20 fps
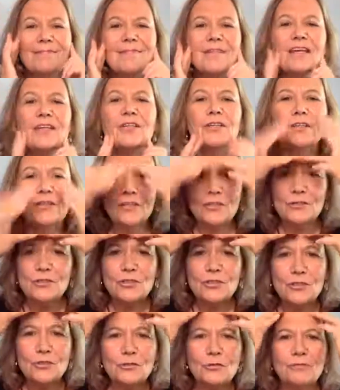And you could use
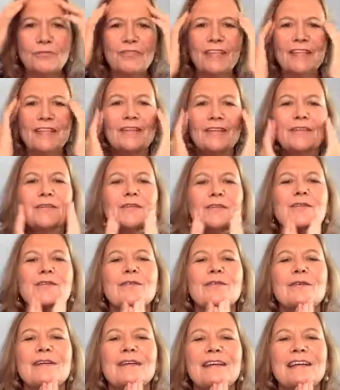2 fingers.
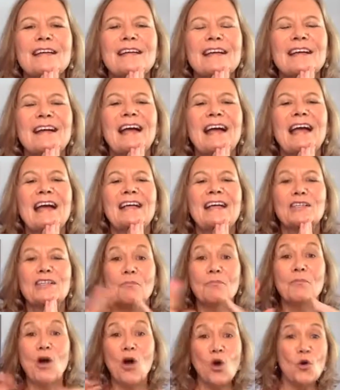And
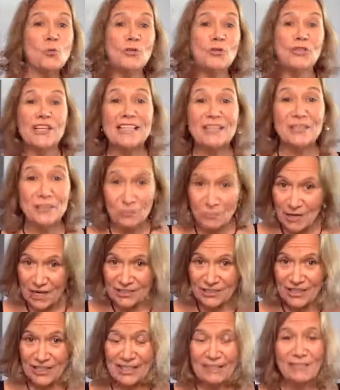I hope your kids are
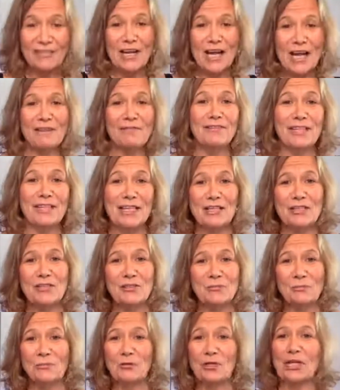watching. If you have
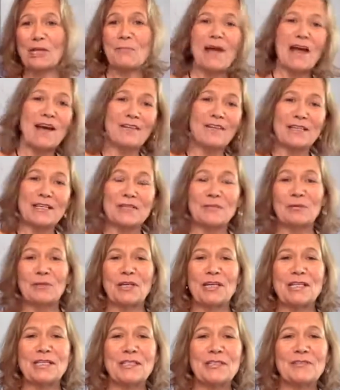kids, bring them out because we're
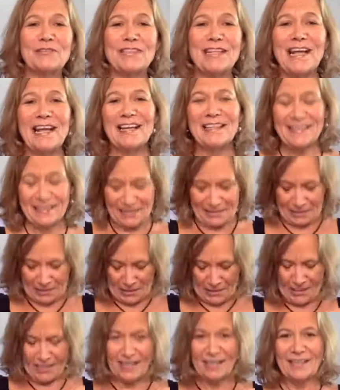going to do a dance.
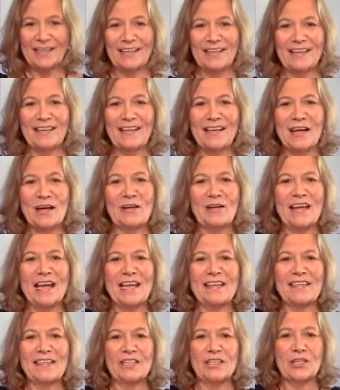
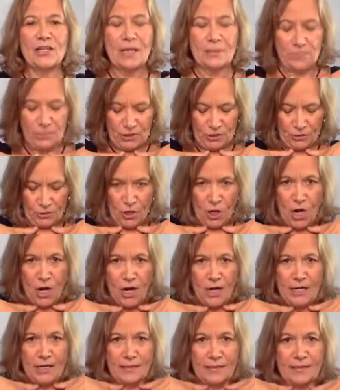Okay, then you come to your
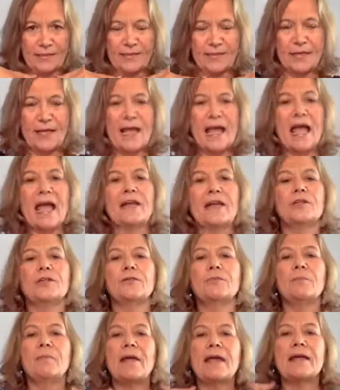heart and
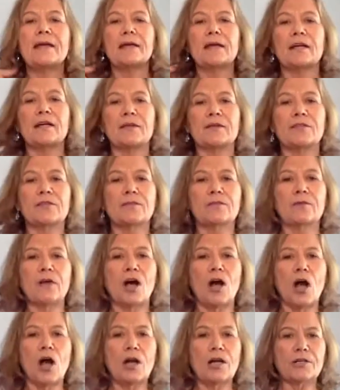you make a
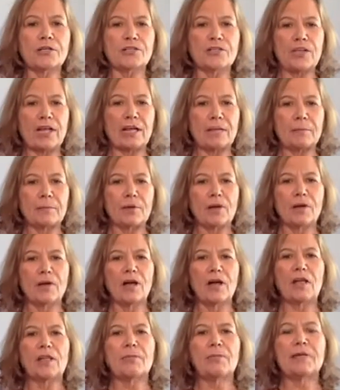heart shape
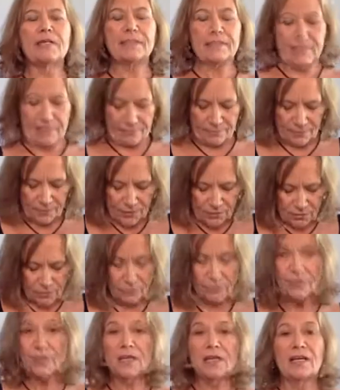all the way down
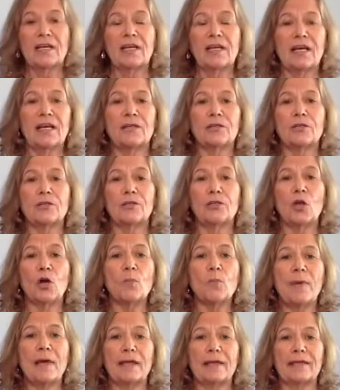to your low
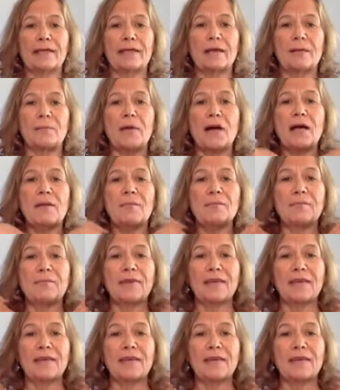belly. Come up.